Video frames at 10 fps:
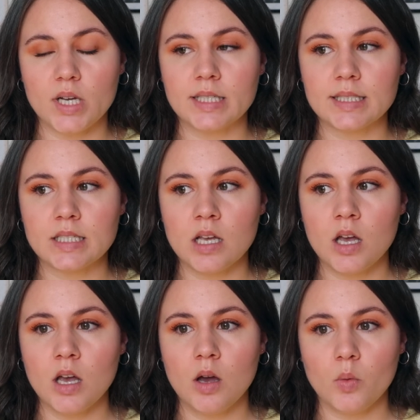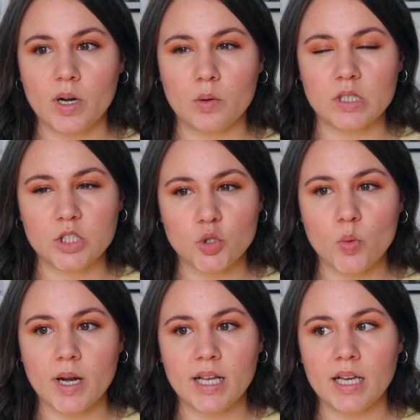was when I was
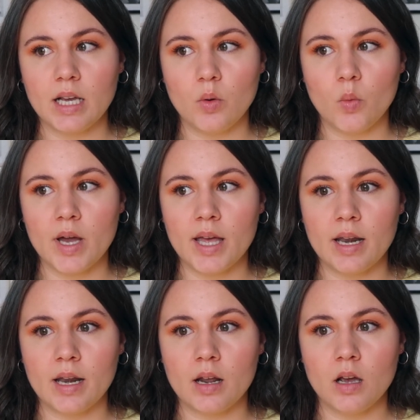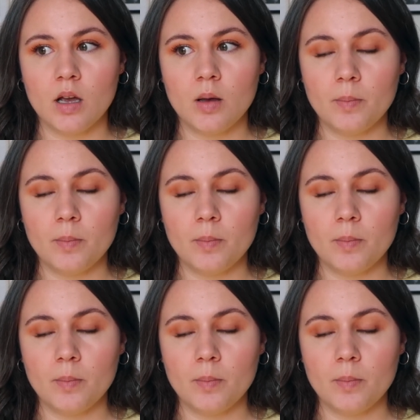20, when